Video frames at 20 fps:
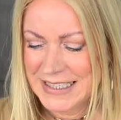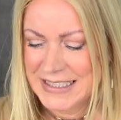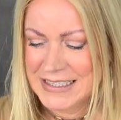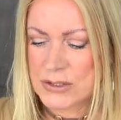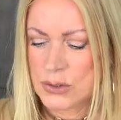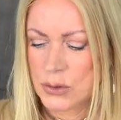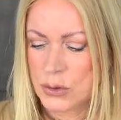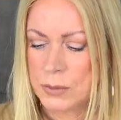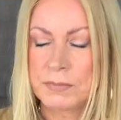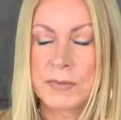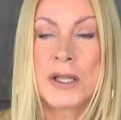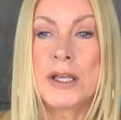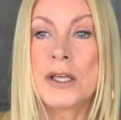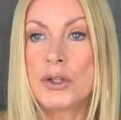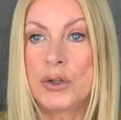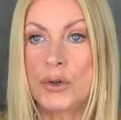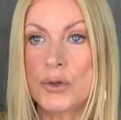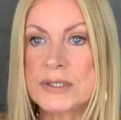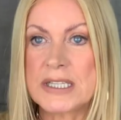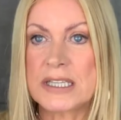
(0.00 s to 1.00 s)
So
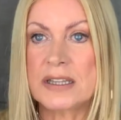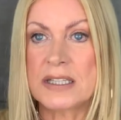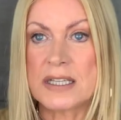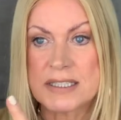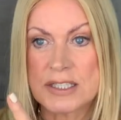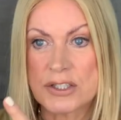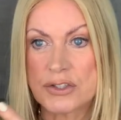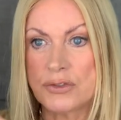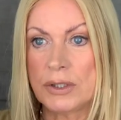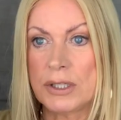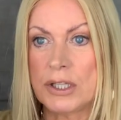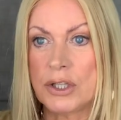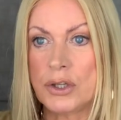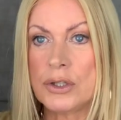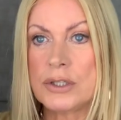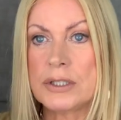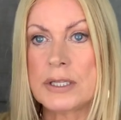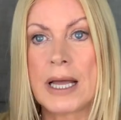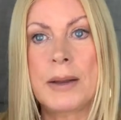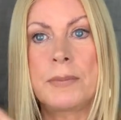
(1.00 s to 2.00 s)
using this is really
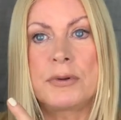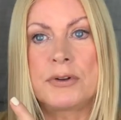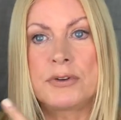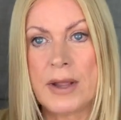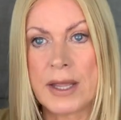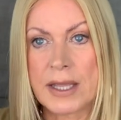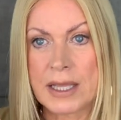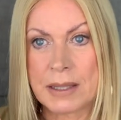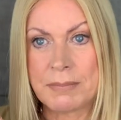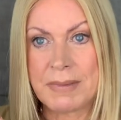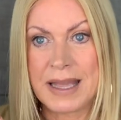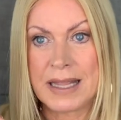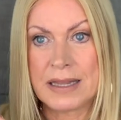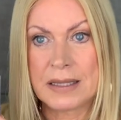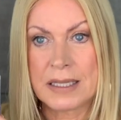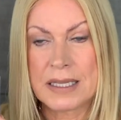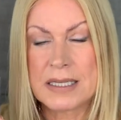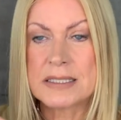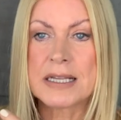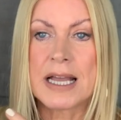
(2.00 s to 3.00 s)
good. I would recommend
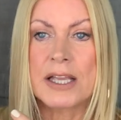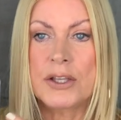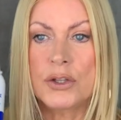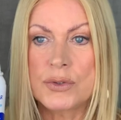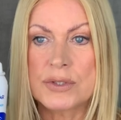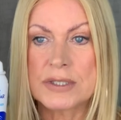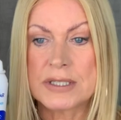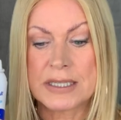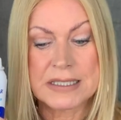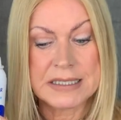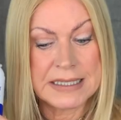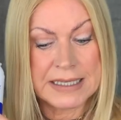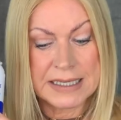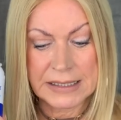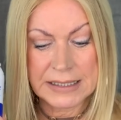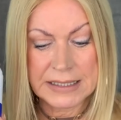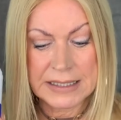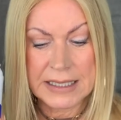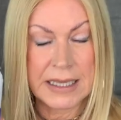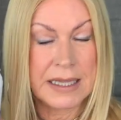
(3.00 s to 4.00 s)
this. I use it
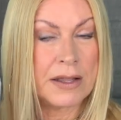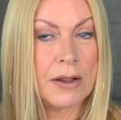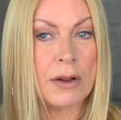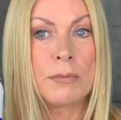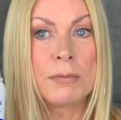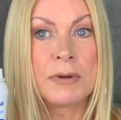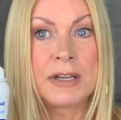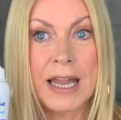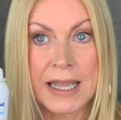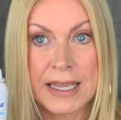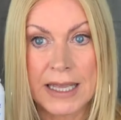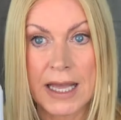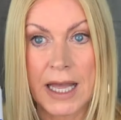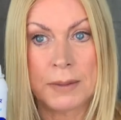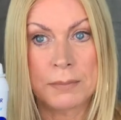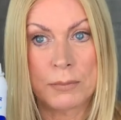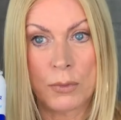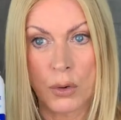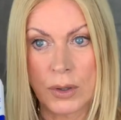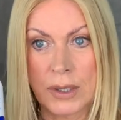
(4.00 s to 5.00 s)
daily, night
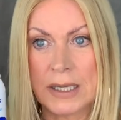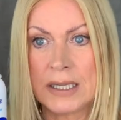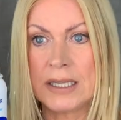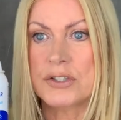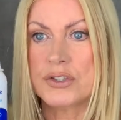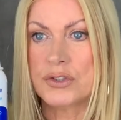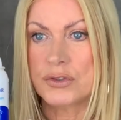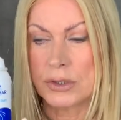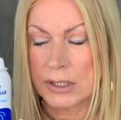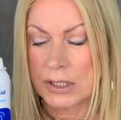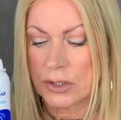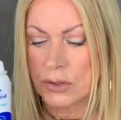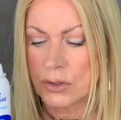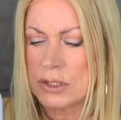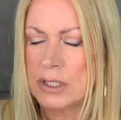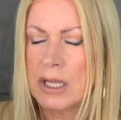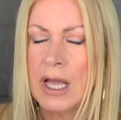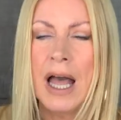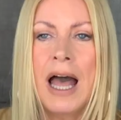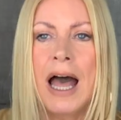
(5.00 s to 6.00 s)
and morning. It's really good.